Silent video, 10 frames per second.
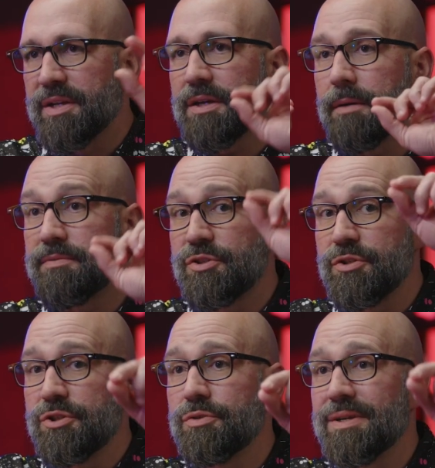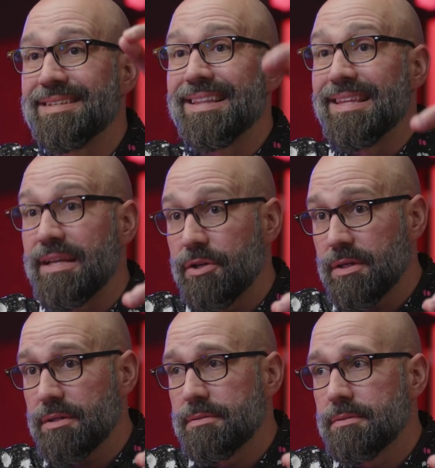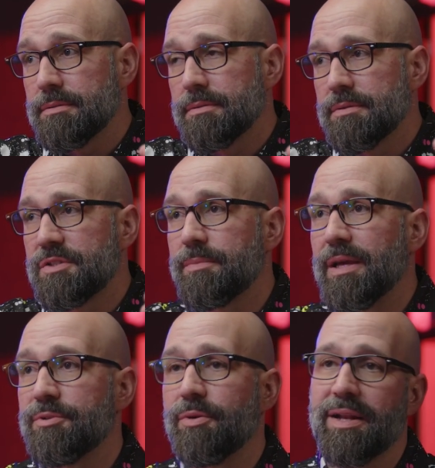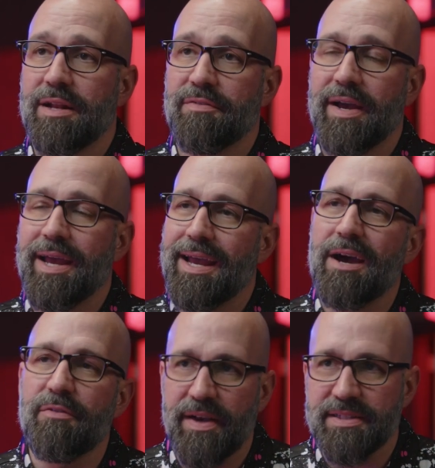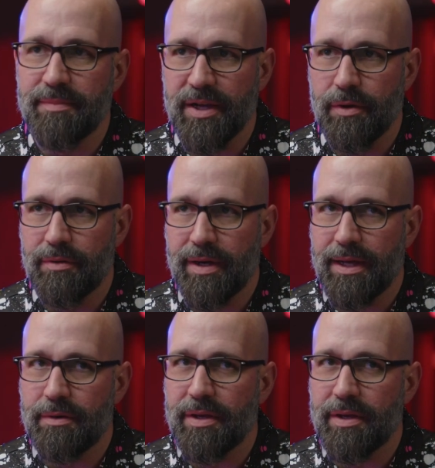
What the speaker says: But it's up to you as a leader to be able to identify, hey, how fast am I going right now?